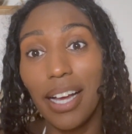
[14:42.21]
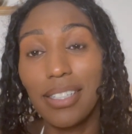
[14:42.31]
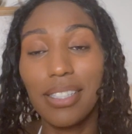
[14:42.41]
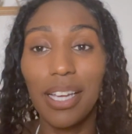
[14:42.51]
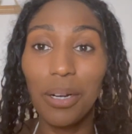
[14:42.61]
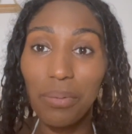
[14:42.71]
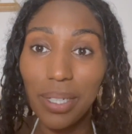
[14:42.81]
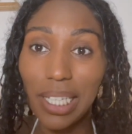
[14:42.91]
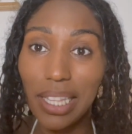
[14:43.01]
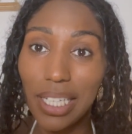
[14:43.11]
I stayed up
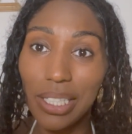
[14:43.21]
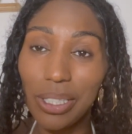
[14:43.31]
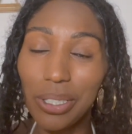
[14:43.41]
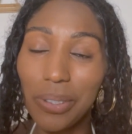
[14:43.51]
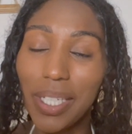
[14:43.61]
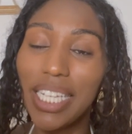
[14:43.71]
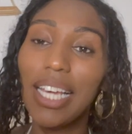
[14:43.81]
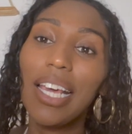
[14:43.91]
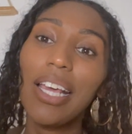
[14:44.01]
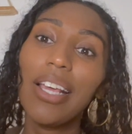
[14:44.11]
really late to do it.
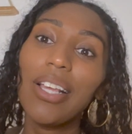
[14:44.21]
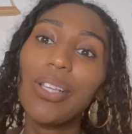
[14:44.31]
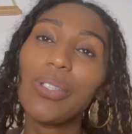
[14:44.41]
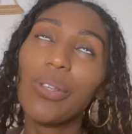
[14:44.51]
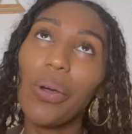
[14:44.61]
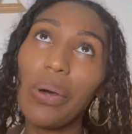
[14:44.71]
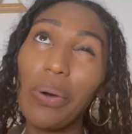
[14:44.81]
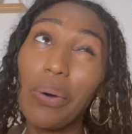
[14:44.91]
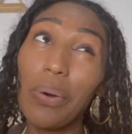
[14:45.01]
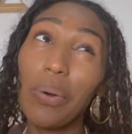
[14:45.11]

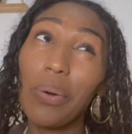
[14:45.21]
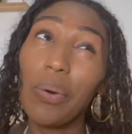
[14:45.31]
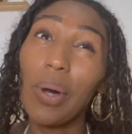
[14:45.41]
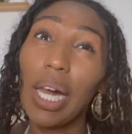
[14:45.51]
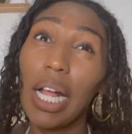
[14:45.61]
So